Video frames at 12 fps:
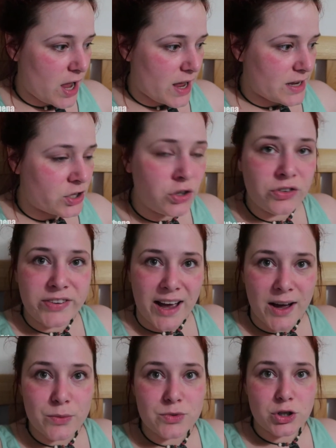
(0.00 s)
it
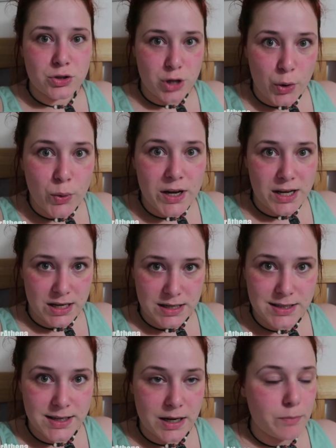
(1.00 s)
sounds so
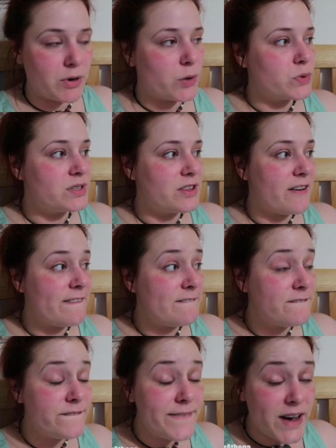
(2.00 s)
easy, but it was the
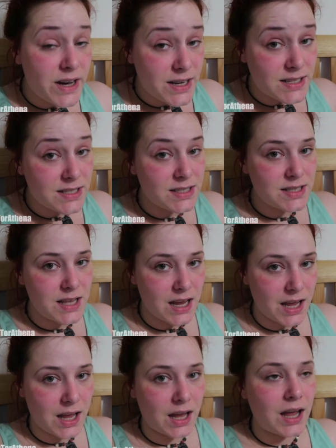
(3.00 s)
first
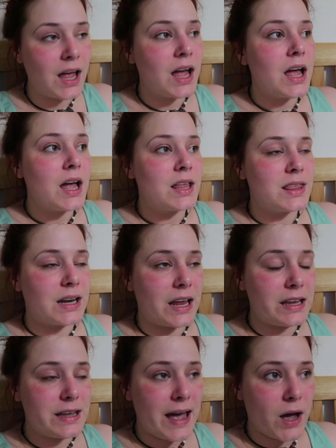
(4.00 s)
thing that I
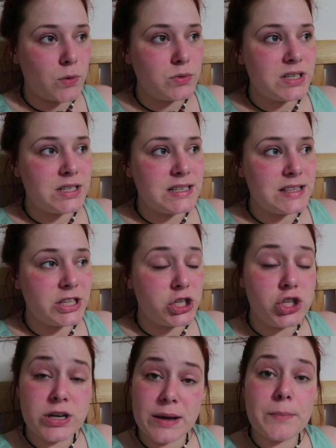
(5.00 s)
encountered in the
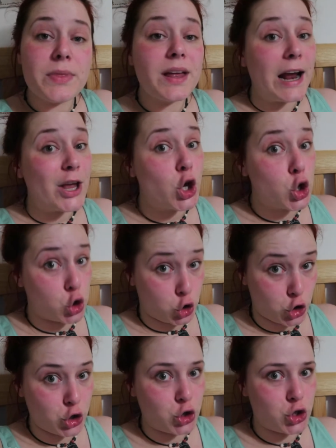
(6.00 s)
gym that I
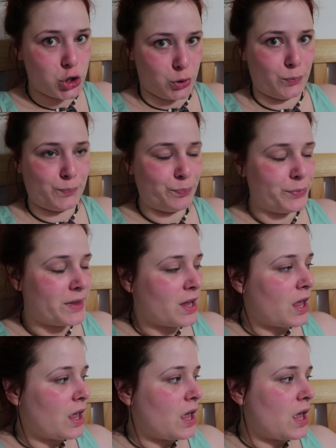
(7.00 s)
couldn't do.
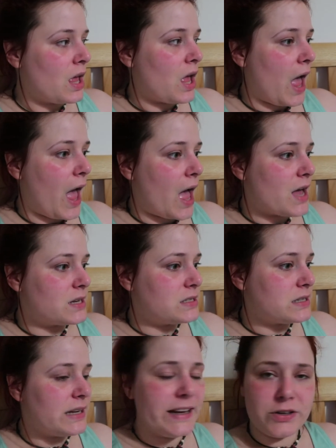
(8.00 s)

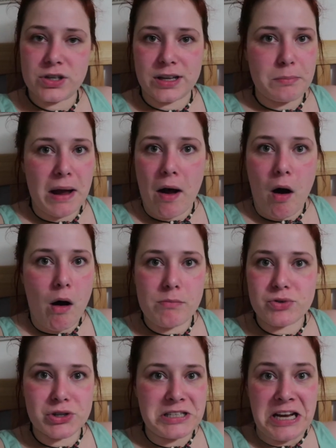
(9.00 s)
And literally my
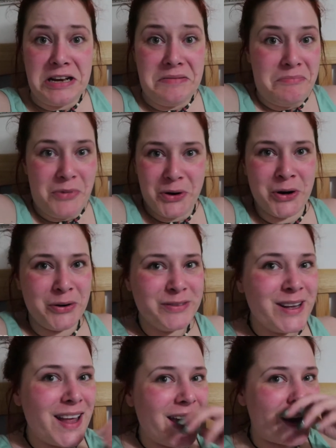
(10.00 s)
arm just didn't move.
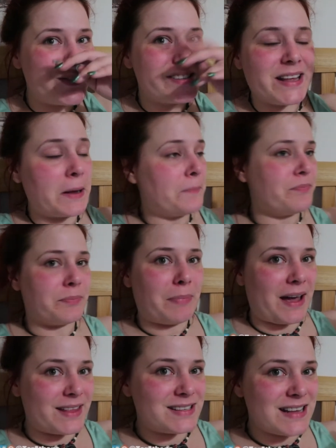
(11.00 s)
It was like
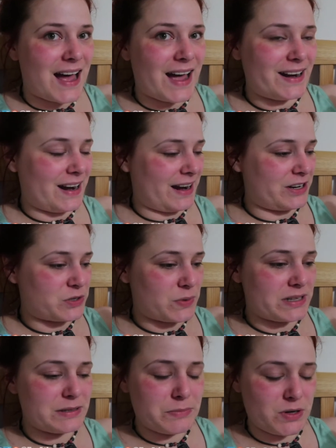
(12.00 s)
by the side and I just
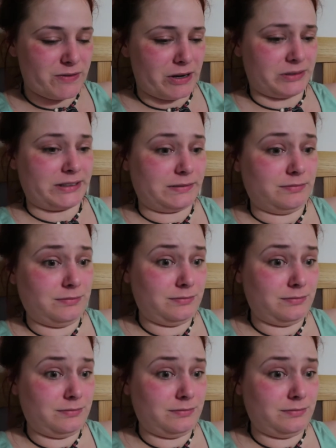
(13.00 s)
went to move it and I was like,